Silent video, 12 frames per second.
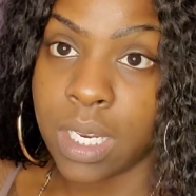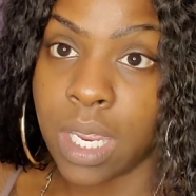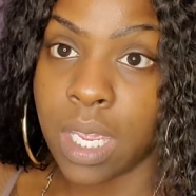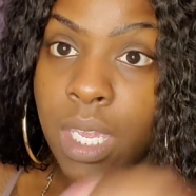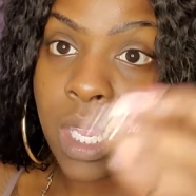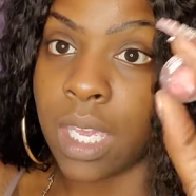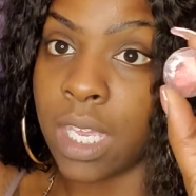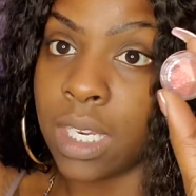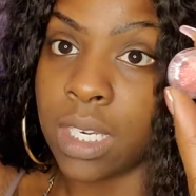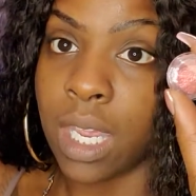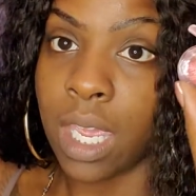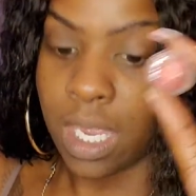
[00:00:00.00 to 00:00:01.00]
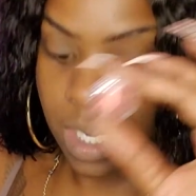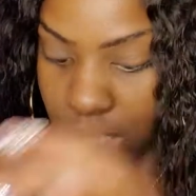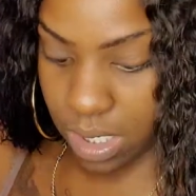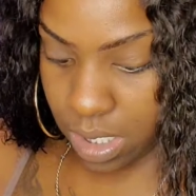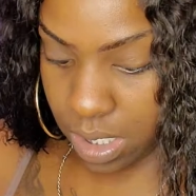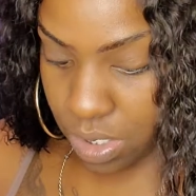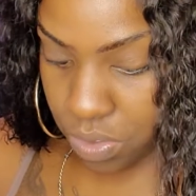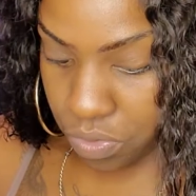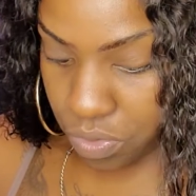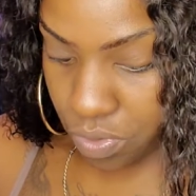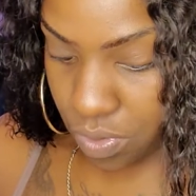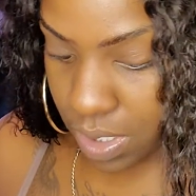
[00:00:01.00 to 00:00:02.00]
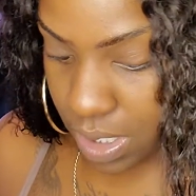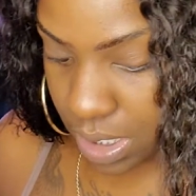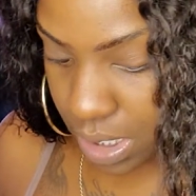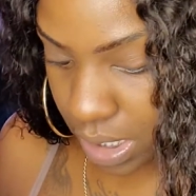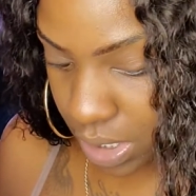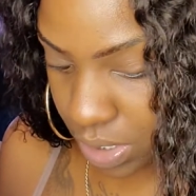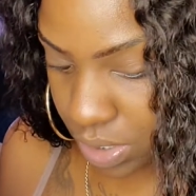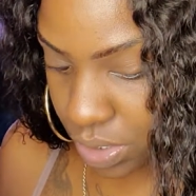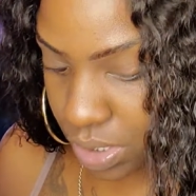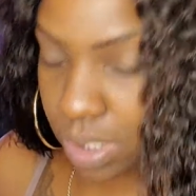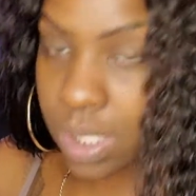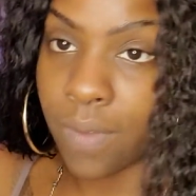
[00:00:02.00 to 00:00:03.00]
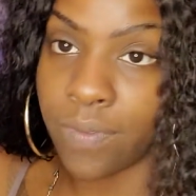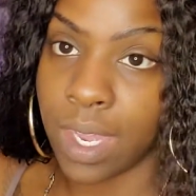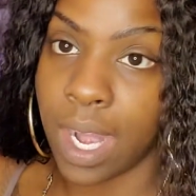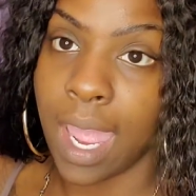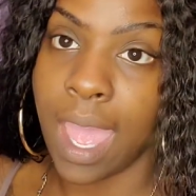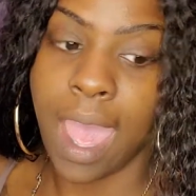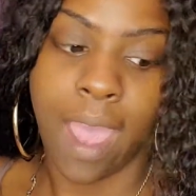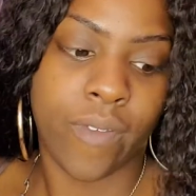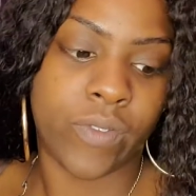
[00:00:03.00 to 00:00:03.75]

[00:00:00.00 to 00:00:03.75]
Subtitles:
and use these glitters and stuff that I have.